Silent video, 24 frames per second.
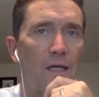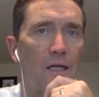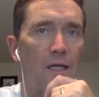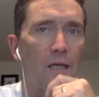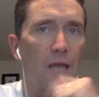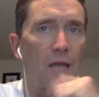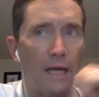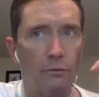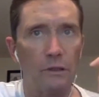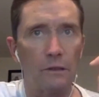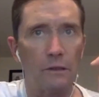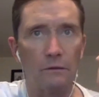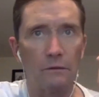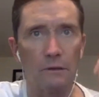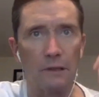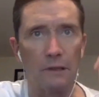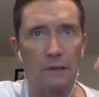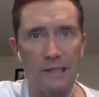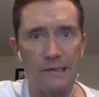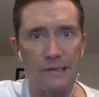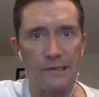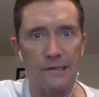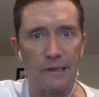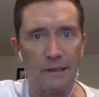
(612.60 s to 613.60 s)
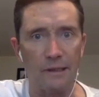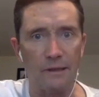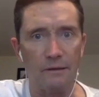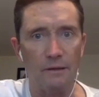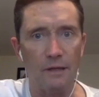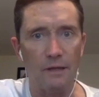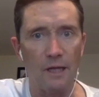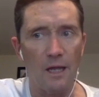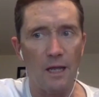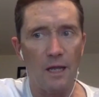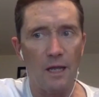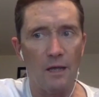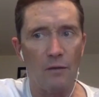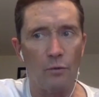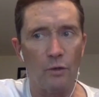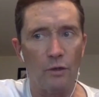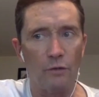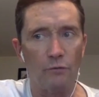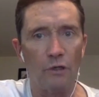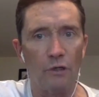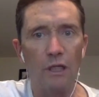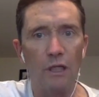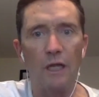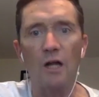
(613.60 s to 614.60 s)
I would listen
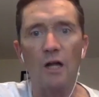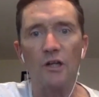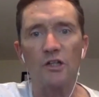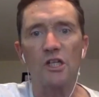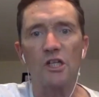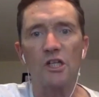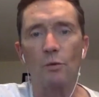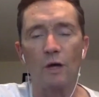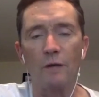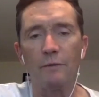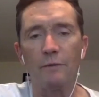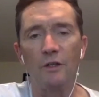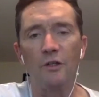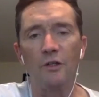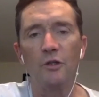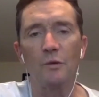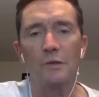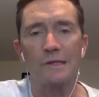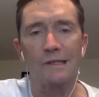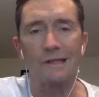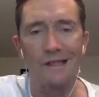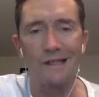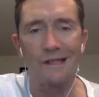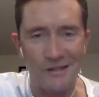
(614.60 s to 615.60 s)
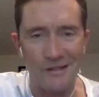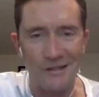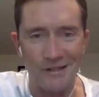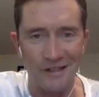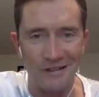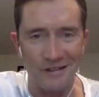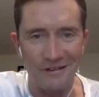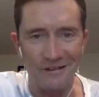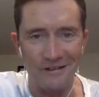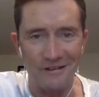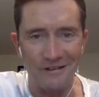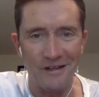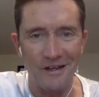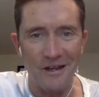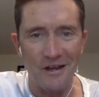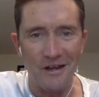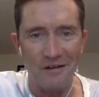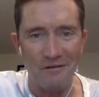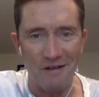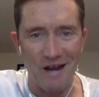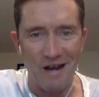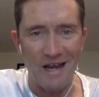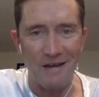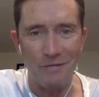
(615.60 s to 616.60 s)
when really all she wanted me to do was listen,
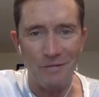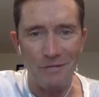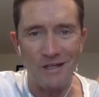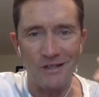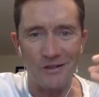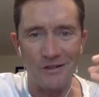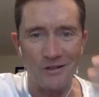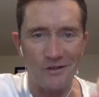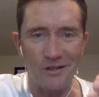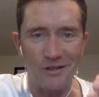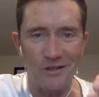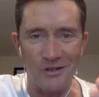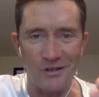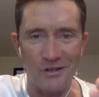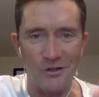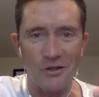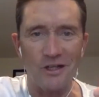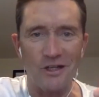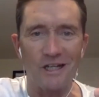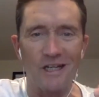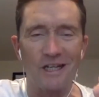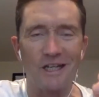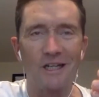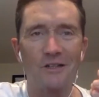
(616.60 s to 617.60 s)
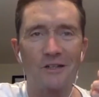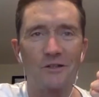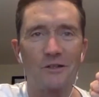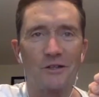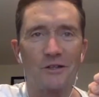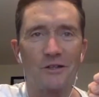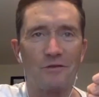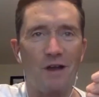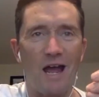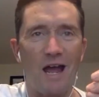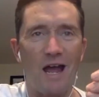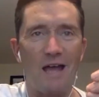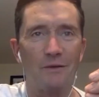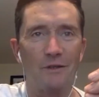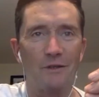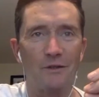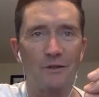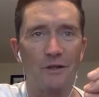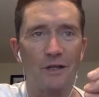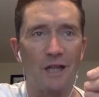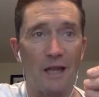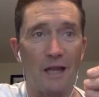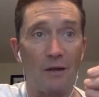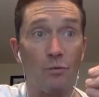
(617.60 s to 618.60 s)
right? Because as you're going to get into describing,
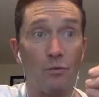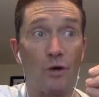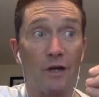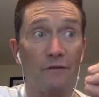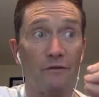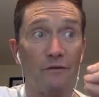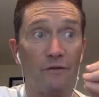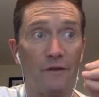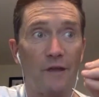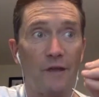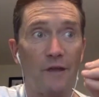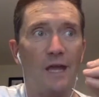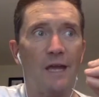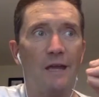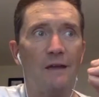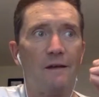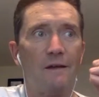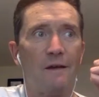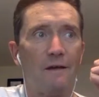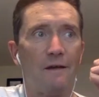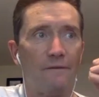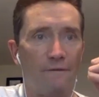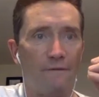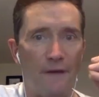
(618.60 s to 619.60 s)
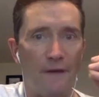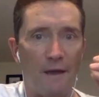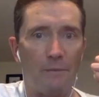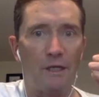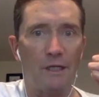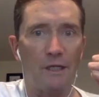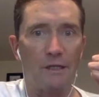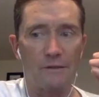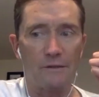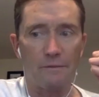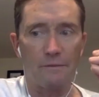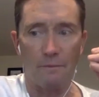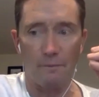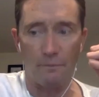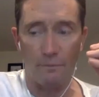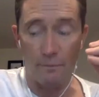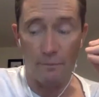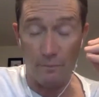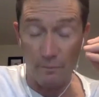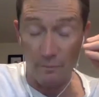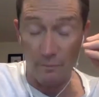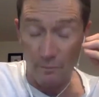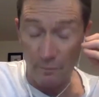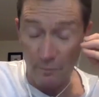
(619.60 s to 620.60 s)
Dodie, like one of feminine's
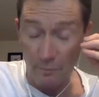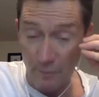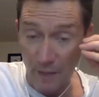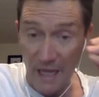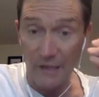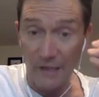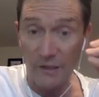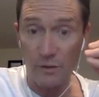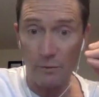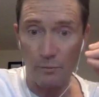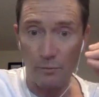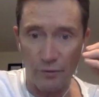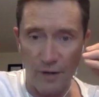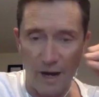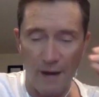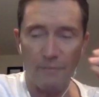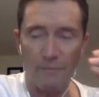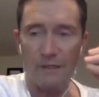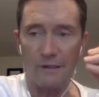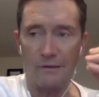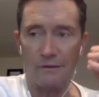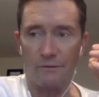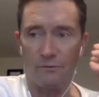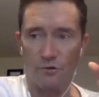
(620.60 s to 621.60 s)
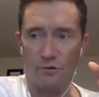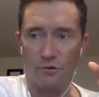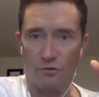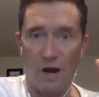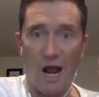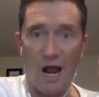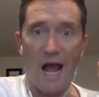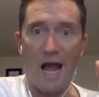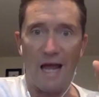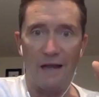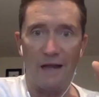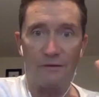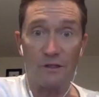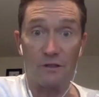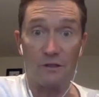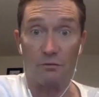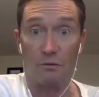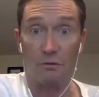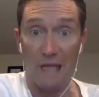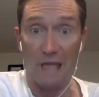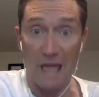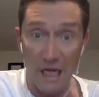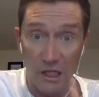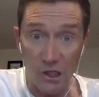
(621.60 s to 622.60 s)
base premise drives is
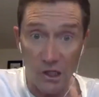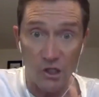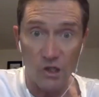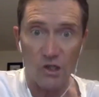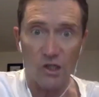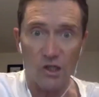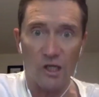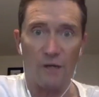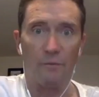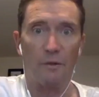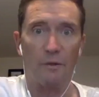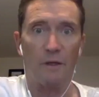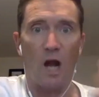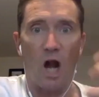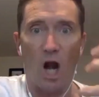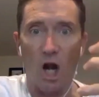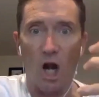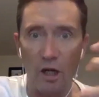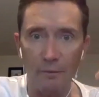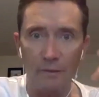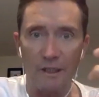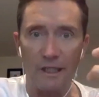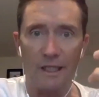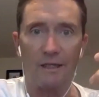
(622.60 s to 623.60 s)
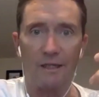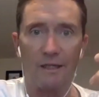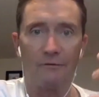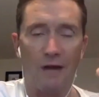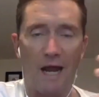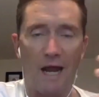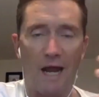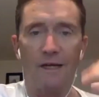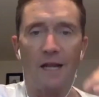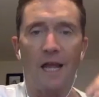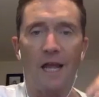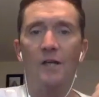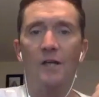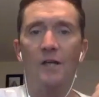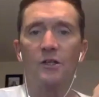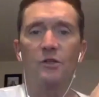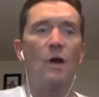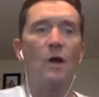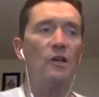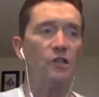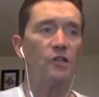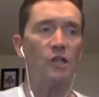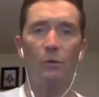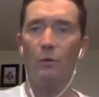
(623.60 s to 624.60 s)
relationship and harmony, right?
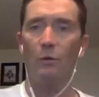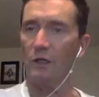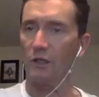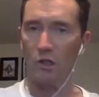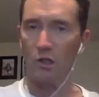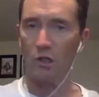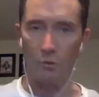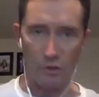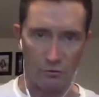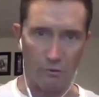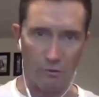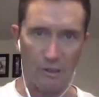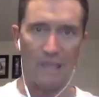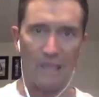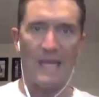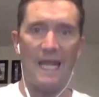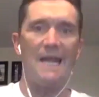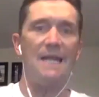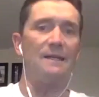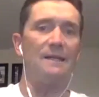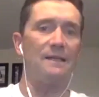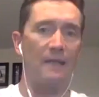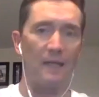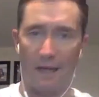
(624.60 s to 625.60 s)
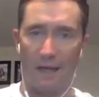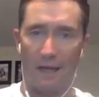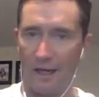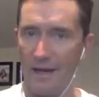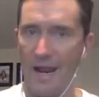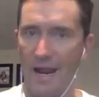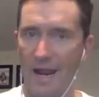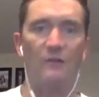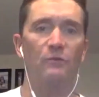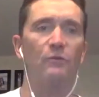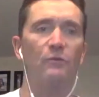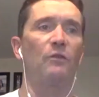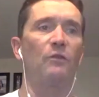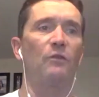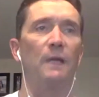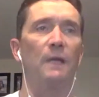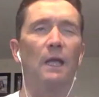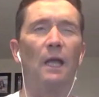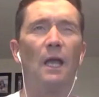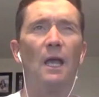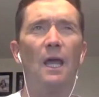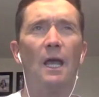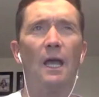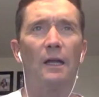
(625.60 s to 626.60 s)
So all she wanted to do was relate and connect with
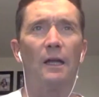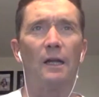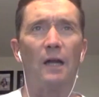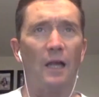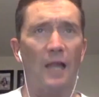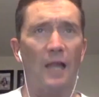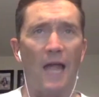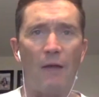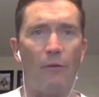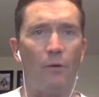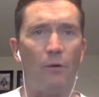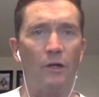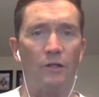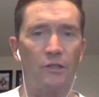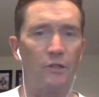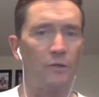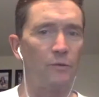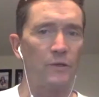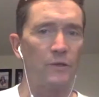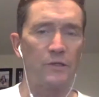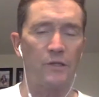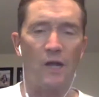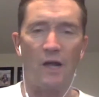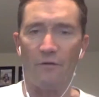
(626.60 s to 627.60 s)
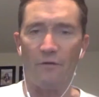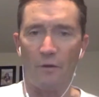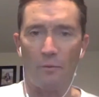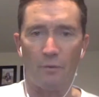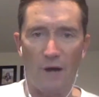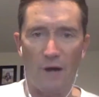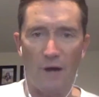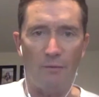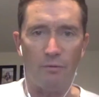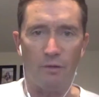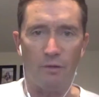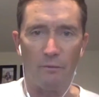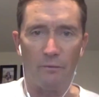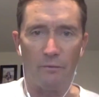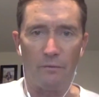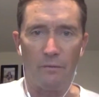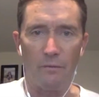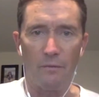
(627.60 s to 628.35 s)
me. And all I wanted to do was solve the problem.